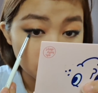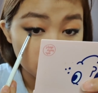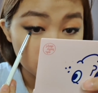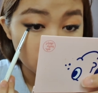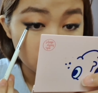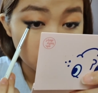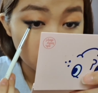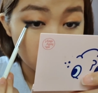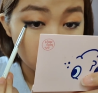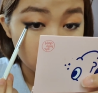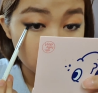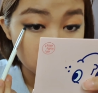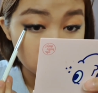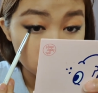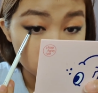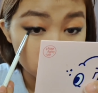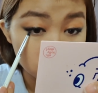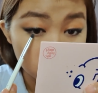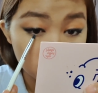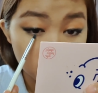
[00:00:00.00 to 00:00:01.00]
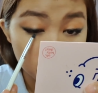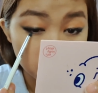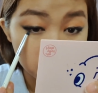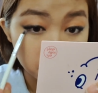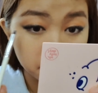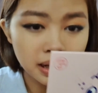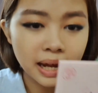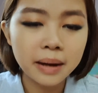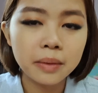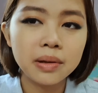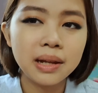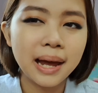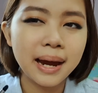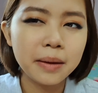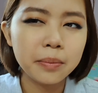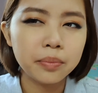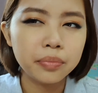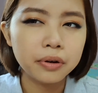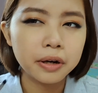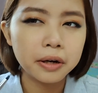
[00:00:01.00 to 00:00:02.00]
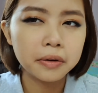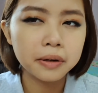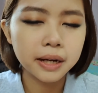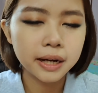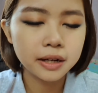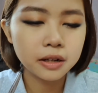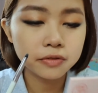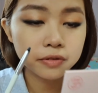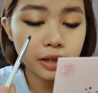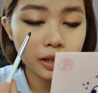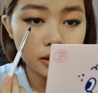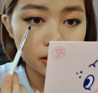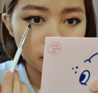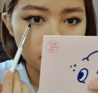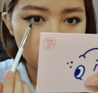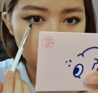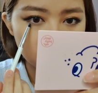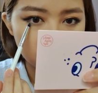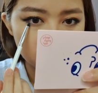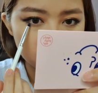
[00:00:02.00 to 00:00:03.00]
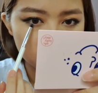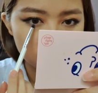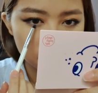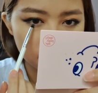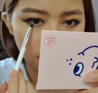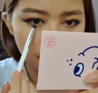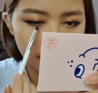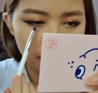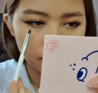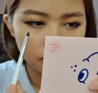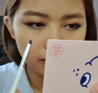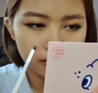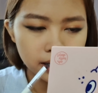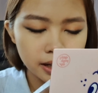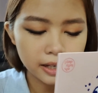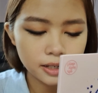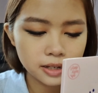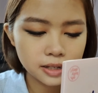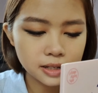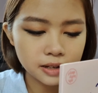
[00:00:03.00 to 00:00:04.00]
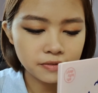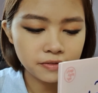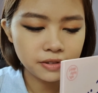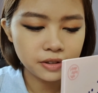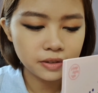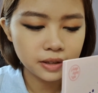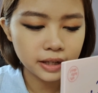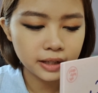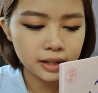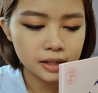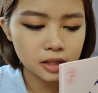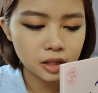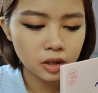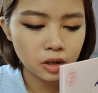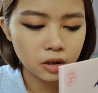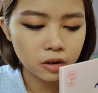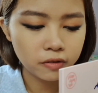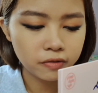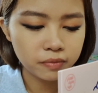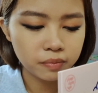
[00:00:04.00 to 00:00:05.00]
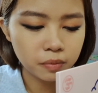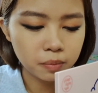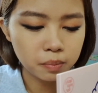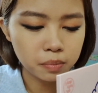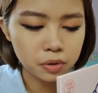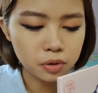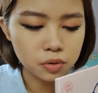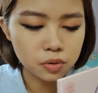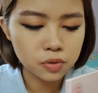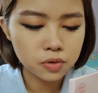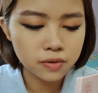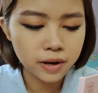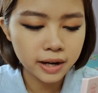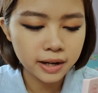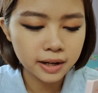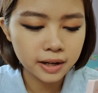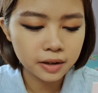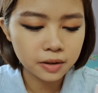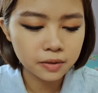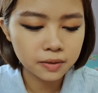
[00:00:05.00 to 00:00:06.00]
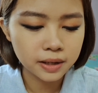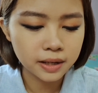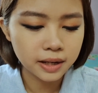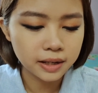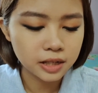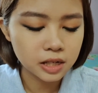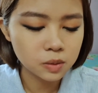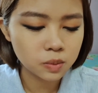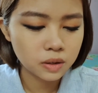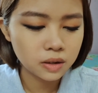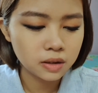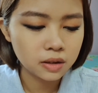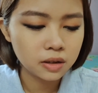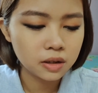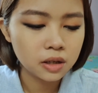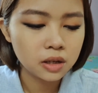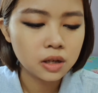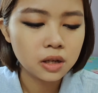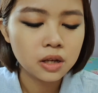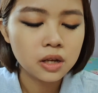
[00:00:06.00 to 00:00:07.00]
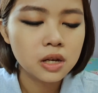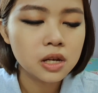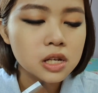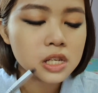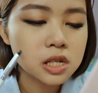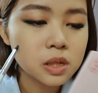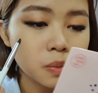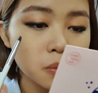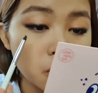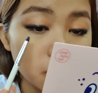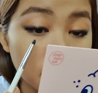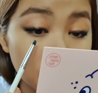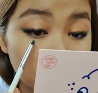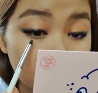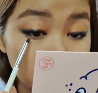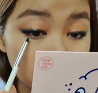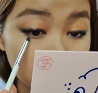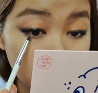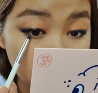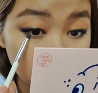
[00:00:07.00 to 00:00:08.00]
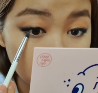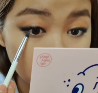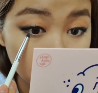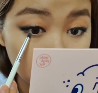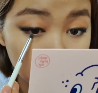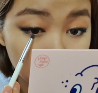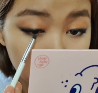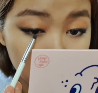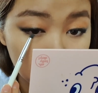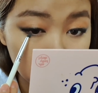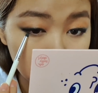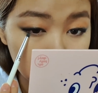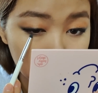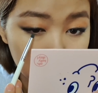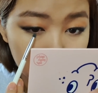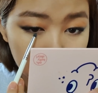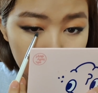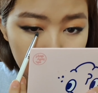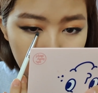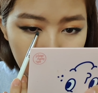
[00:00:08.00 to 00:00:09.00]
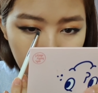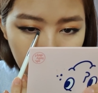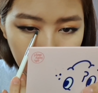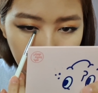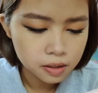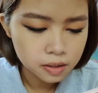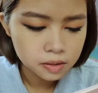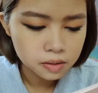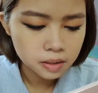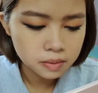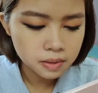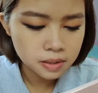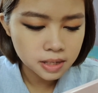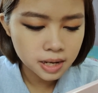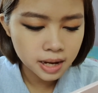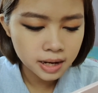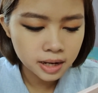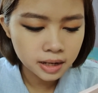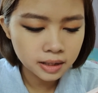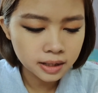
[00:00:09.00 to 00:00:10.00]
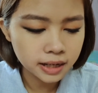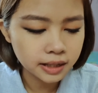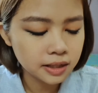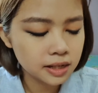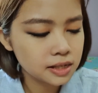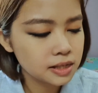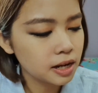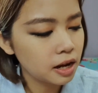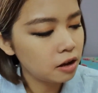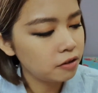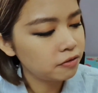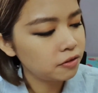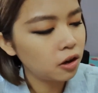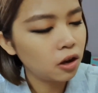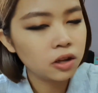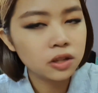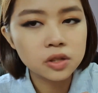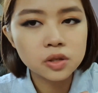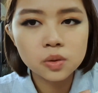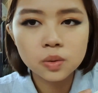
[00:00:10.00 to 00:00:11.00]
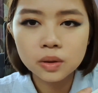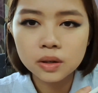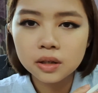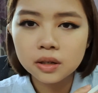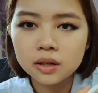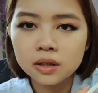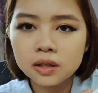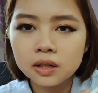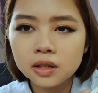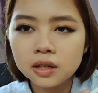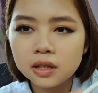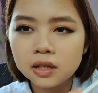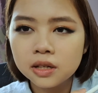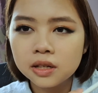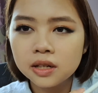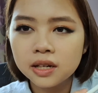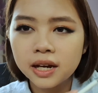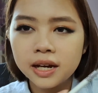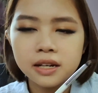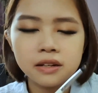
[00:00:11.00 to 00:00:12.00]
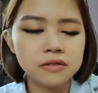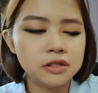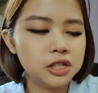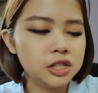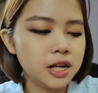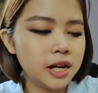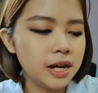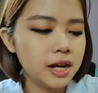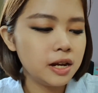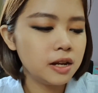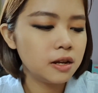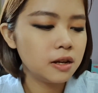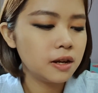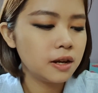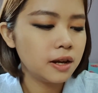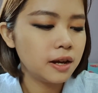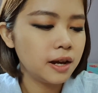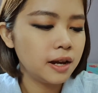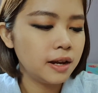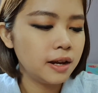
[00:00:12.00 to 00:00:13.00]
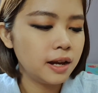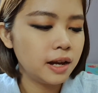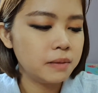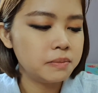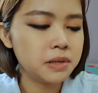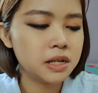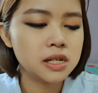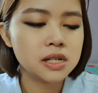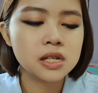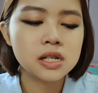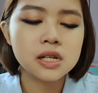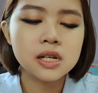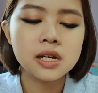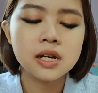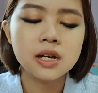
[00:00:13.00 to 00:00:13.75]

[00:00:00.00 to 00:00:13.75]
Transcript: contour, like light brown kind of color onto the under eye, because I feel like there's a lot of blue right now and I just want to smoke it out just like a little bit. So I'm just adding like this type of contour kind of shade, and then I'm just